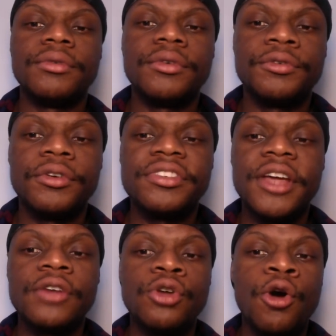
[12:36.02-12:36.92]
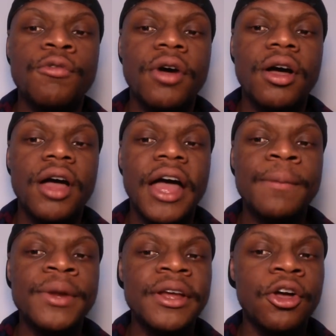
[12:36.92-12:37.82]
for sales over 1
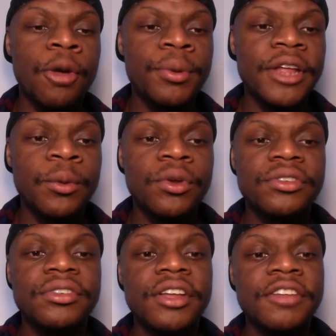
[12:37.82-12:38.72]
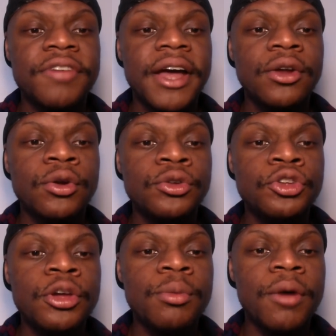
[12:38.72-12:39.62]
million copies. It was certified only
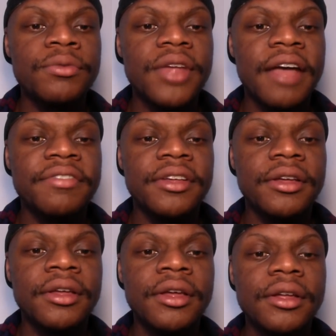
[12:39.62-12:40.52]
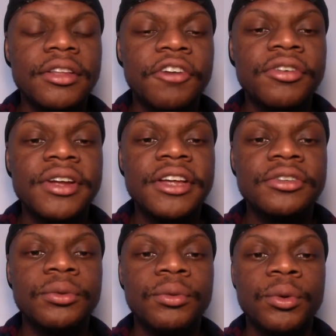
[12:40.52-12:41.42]
2 months after the
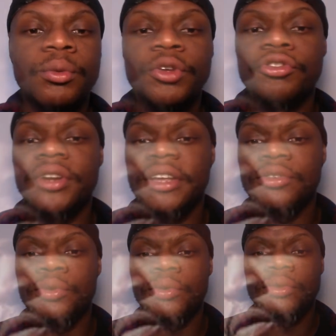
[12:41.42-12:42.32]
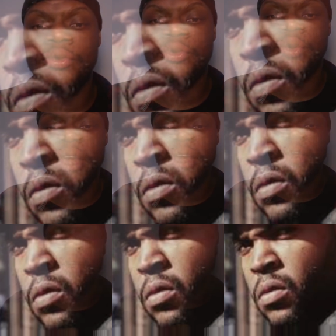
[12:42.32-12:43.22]
release was released. To date,
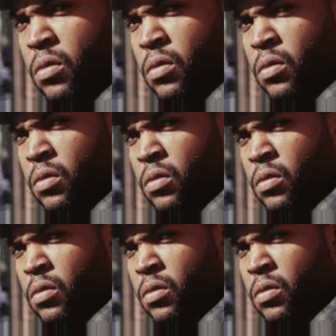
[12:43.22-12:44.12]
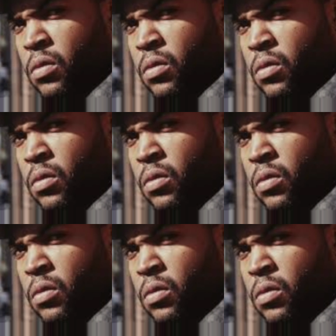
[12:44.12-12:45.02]
the album has sold over 2
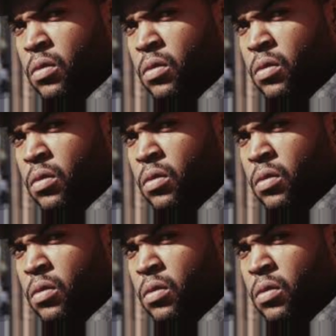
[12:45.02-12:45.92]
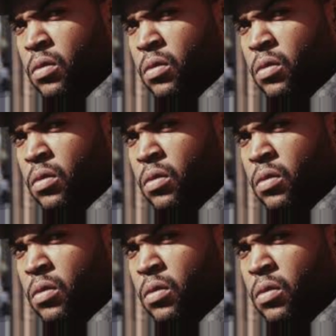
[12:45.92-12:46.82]
million copies in the United States and over
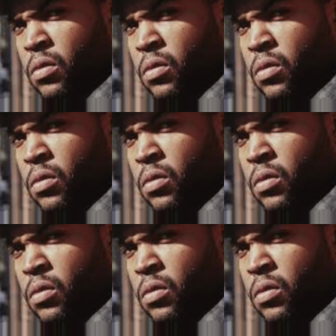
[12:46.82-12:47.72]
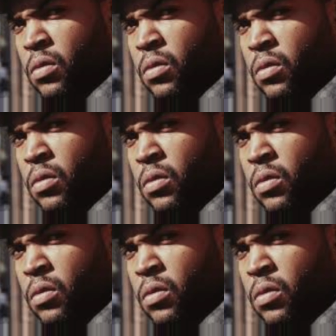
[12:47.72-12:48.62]
5 million copies worldwide. On
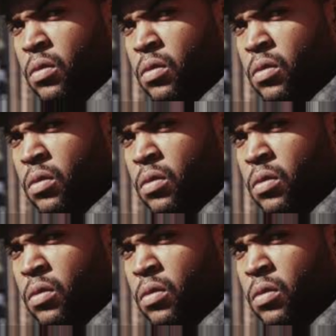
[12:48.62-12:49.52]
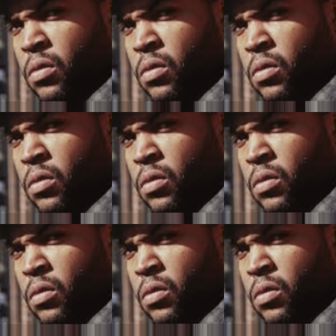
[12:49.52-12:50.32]
September 4th, 2015,